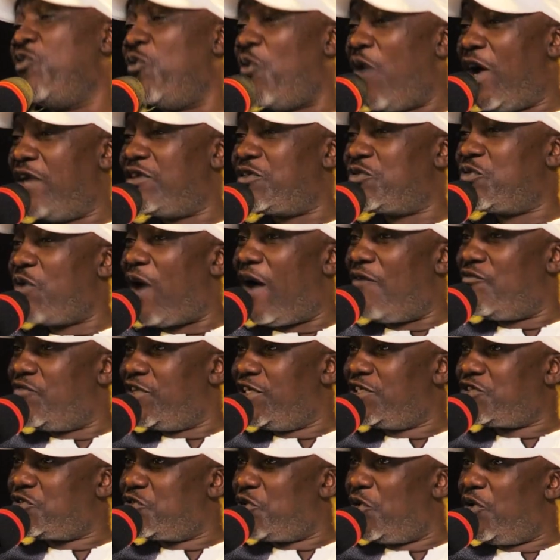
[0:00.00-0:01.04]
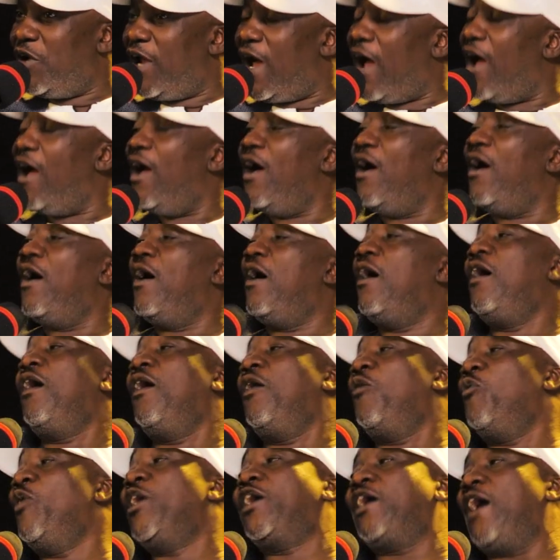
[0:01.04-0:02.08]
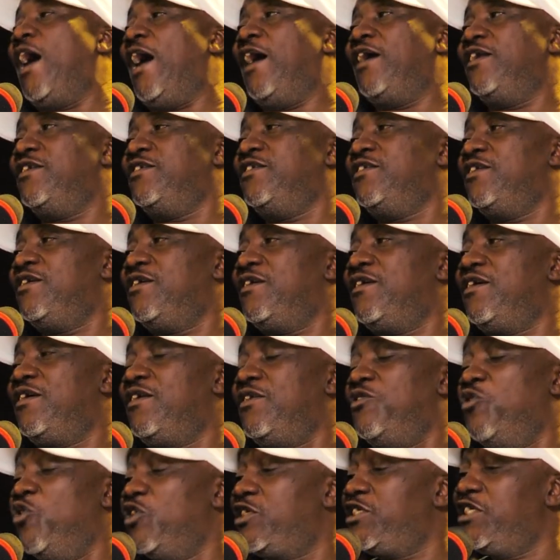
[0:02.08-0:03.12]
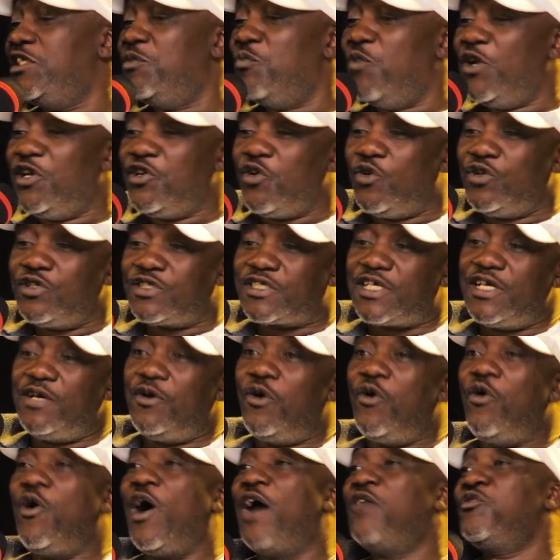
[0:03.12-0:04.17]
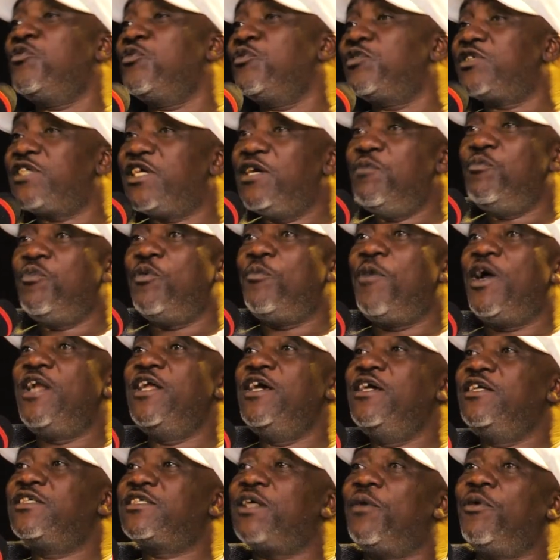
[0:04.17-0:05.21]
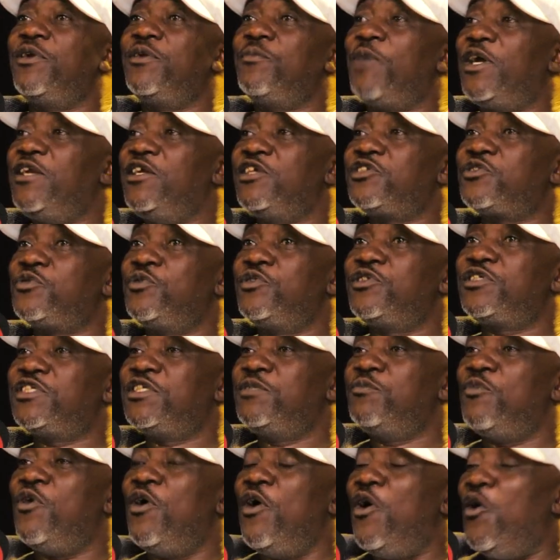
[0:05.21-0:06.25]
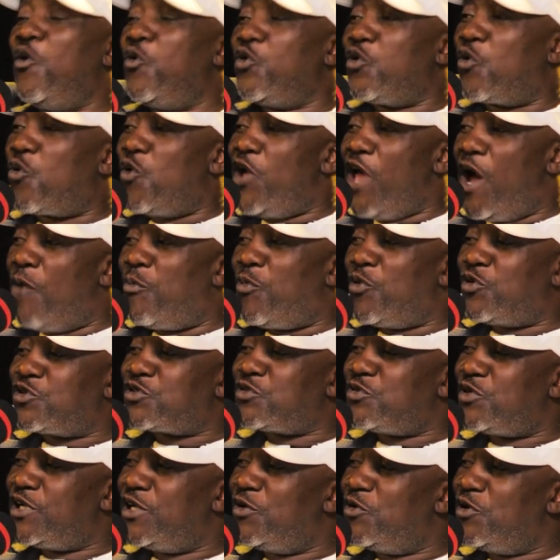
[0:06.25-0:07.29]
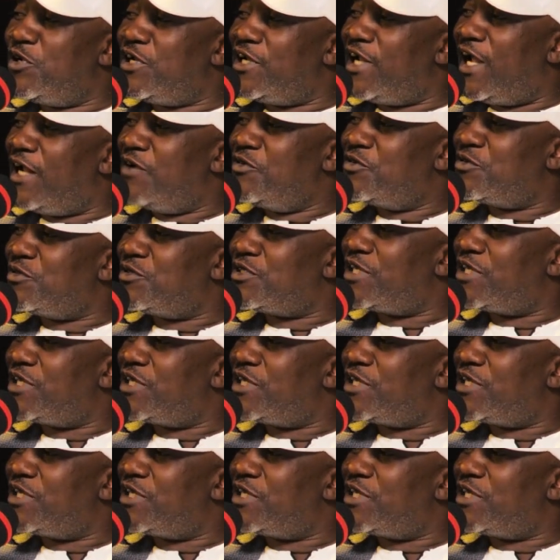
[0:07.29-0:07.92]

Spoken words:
you want to have this dollar, work hard. Yeah. Not him where you say, Andrew Tembo, Balei, national team, or the airport, Andrew